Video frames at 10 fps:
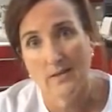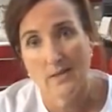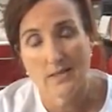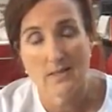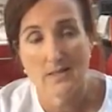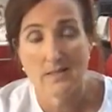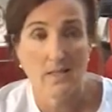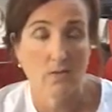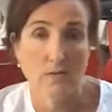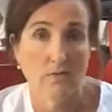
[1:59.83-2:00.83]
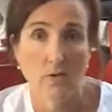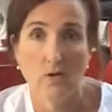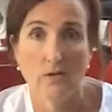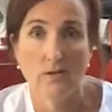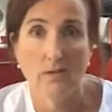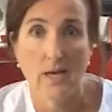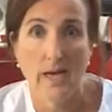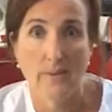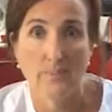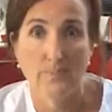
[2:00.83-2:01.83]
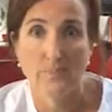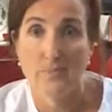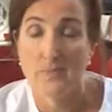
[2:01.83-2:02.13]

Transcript: This is the secret of all um,